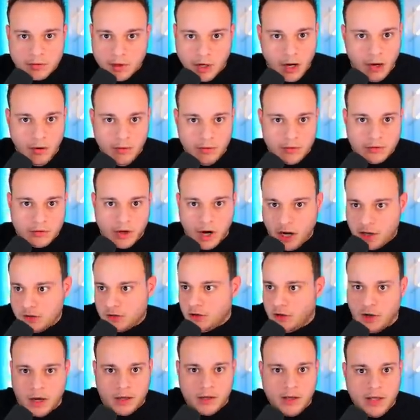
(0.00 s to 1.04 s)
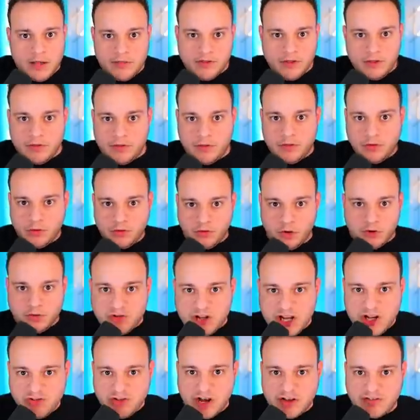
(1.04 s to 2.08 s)
You know, you're not, you're not. Th those
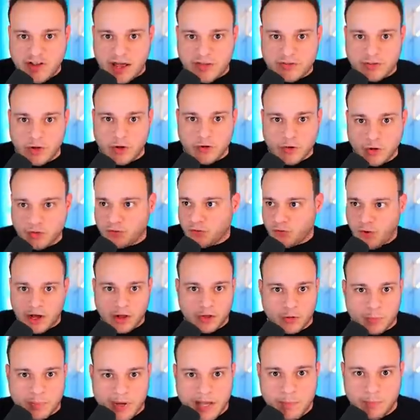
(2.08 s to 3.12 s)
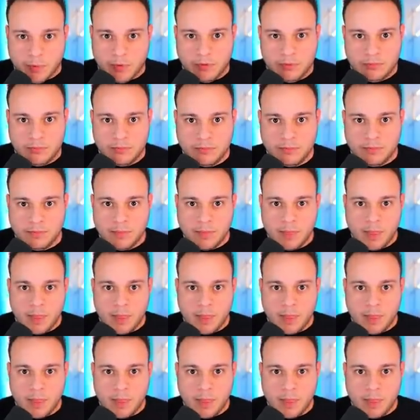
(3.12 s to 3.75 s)
aren't DJs out there. Those are regular people.